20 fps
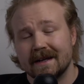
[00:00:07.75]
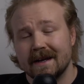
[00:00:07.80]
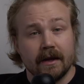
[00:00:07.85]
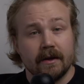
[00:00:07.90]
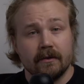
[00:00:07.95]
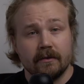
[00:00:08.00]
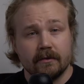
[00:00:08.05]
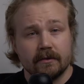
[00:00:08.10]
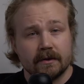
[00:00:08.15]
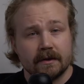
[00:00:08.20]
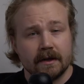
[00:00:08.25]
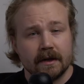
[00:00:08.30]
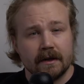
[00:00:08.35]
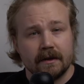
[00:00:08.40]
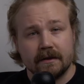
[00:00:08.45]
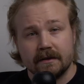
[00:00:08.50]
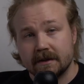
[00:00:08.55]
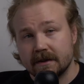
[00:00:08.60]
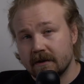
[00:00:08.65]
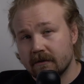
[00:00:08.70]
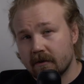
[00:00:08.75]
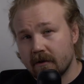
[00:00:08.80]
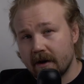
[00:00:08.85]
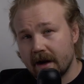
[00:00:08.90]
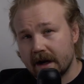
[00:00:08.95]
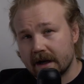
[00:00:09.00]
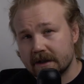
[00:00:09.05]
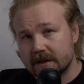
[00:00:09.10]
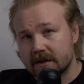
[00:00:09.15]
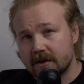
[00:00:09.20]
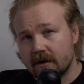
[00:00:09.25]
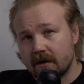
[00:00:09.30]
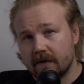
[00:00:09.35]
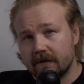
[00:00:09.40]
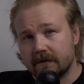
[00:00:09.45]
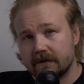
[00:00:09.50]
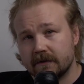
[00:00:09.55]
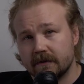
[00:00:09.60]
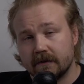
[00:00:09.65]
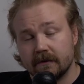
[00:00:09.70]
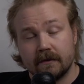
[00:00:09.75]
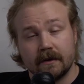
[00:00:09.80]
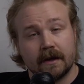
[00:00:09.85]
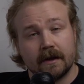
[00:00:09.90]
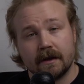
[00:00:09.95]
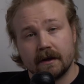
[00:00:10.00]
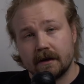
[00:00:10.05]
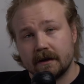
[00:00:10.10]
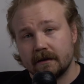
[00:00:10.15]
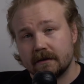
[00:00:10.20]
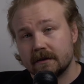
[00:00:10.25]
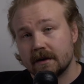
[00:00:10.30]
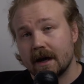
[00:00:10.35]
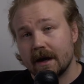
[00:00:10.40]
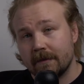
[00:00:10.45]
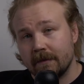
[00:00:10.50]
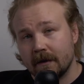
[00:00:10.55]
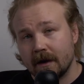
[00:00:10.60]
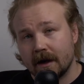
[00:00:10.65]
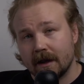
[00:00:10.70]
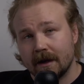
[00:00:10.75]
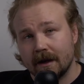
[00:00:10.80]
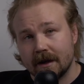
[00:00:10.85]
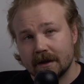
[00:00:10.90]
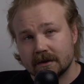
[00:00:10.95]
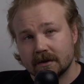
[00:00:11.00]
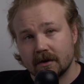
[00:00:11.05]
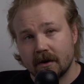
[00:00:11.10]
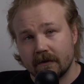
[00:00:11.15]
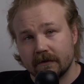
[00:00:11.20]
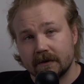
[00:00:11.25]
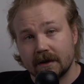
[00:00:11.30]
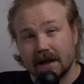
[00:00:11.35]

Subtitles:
I used the JERRORR soft, then the Type 99 soft,